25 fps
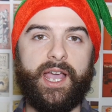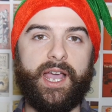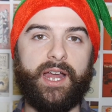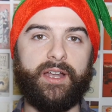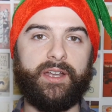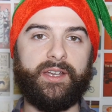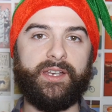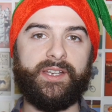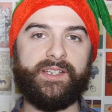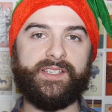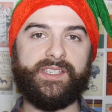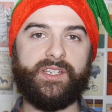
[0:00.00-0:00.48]

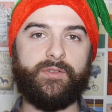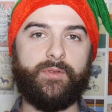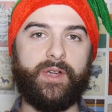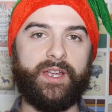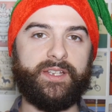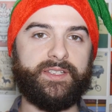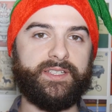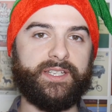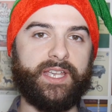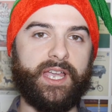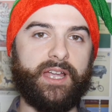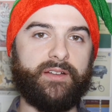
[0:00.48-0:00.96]
And an easy
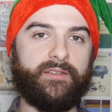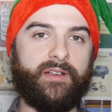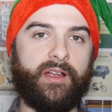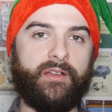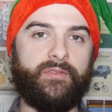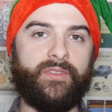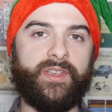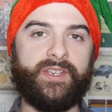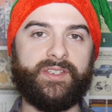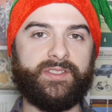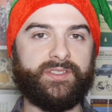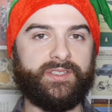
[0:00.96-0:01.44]
way to get
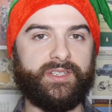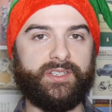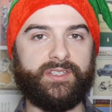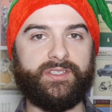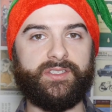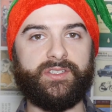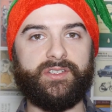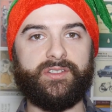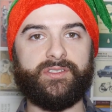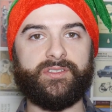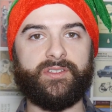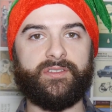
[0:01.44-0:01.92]
around this
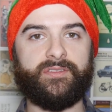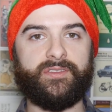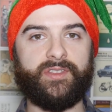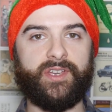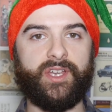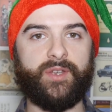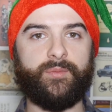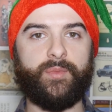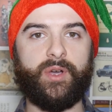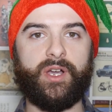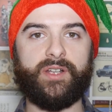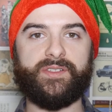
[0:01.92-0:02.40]
is to use a
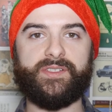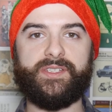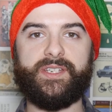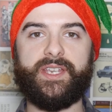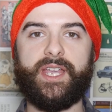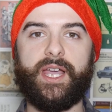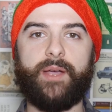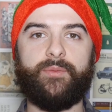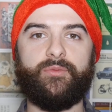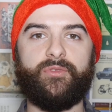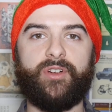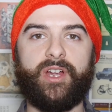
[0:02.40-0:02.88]
third-party
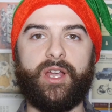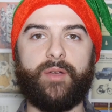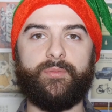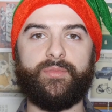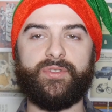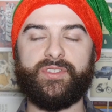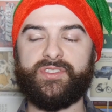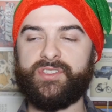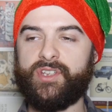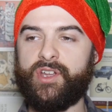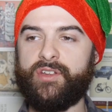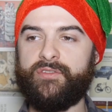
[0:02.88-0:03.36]
camera
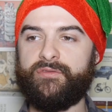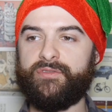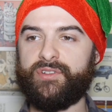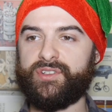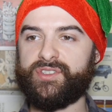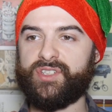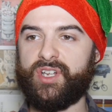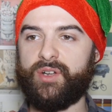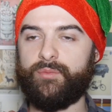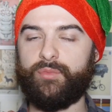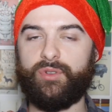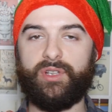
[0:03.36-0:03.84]
app. So, for
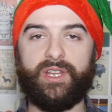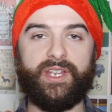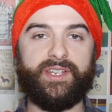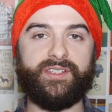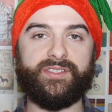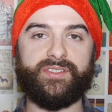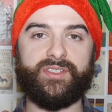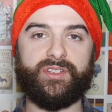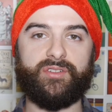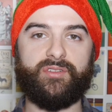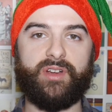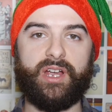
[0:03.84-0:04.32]
example,
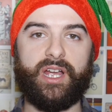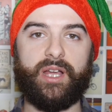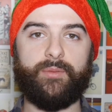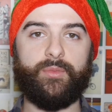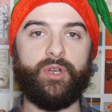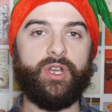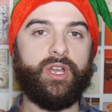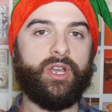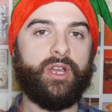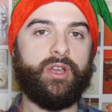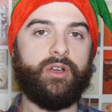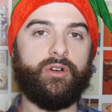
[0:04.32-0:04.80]

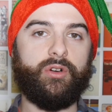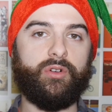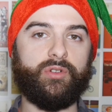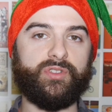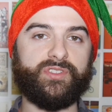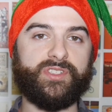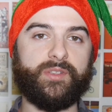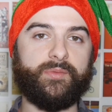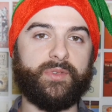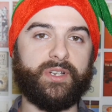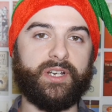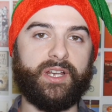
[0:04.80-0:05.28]
Instagram or
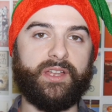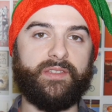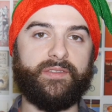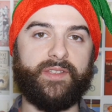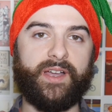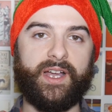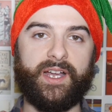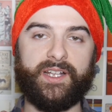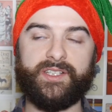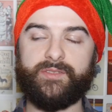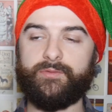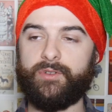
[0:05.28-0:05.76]
something like
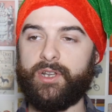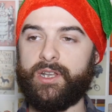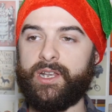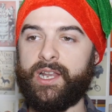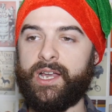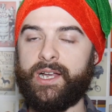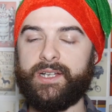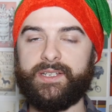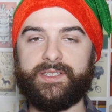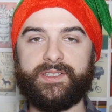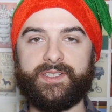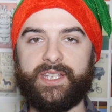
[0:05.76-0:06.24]
that will
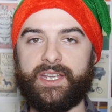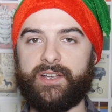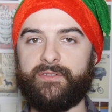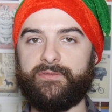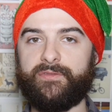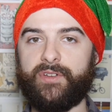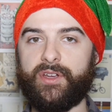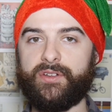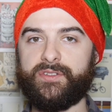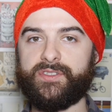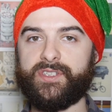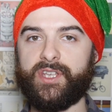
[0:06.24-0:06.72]
allow you to take a
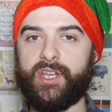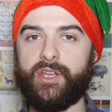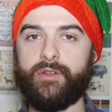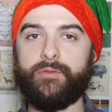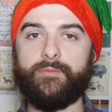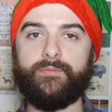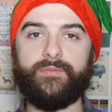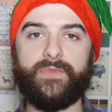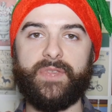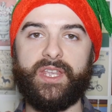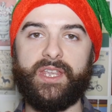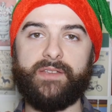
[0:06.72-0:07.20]

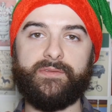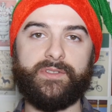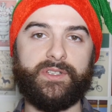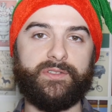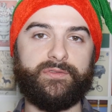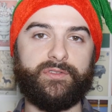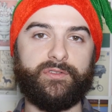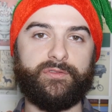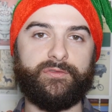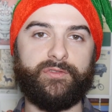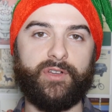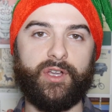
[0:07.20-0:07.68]
photo even
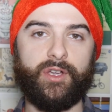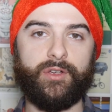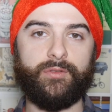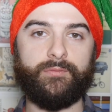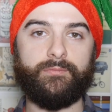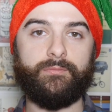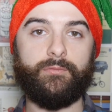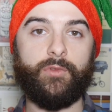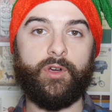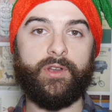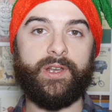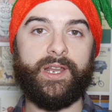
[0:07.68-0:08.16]
if your
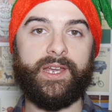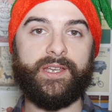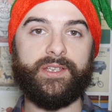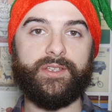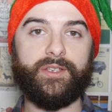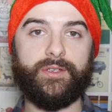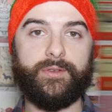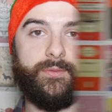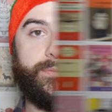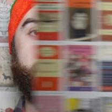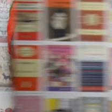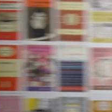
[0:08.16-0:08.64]
phone won't let
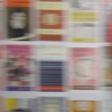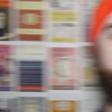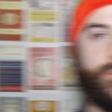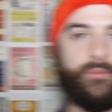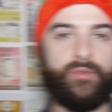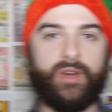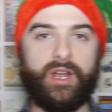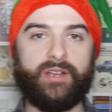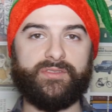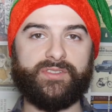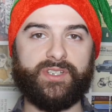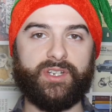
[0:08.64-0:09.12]
you. If you're
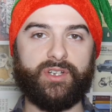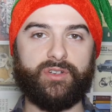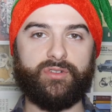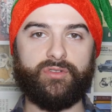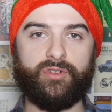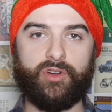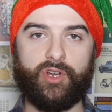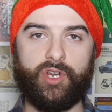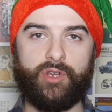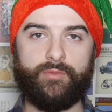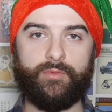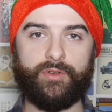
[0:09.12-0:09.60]
browsing
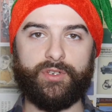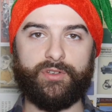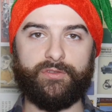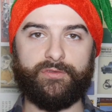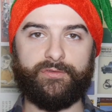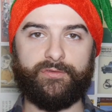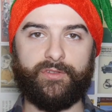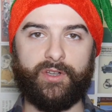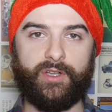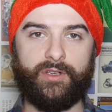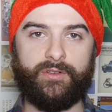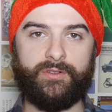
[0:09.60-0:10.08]
Chrome on your
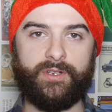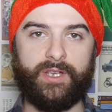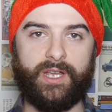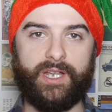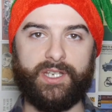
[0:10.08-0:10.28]
phone